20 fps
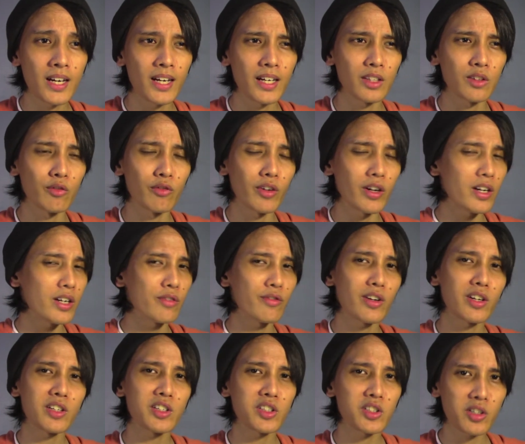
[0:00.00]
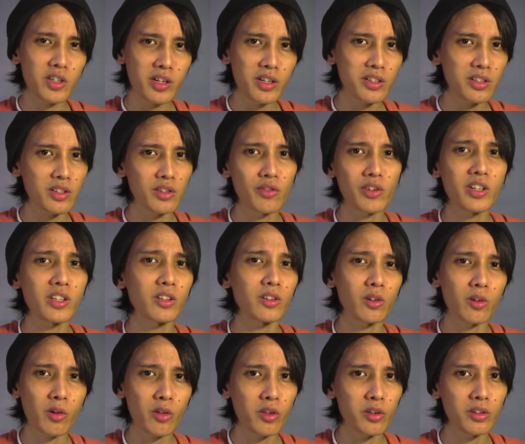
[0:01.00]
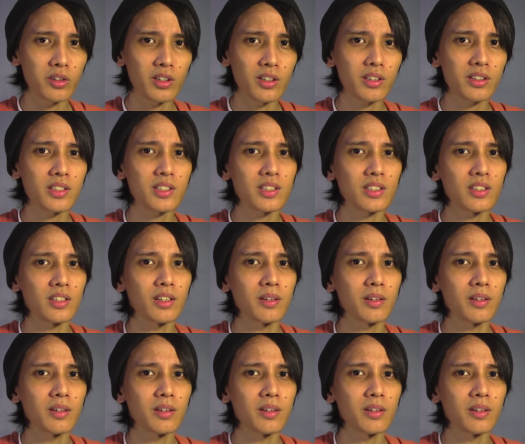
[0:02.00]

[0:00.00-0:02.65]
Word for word: It's very, very strange. It's very unorthodox.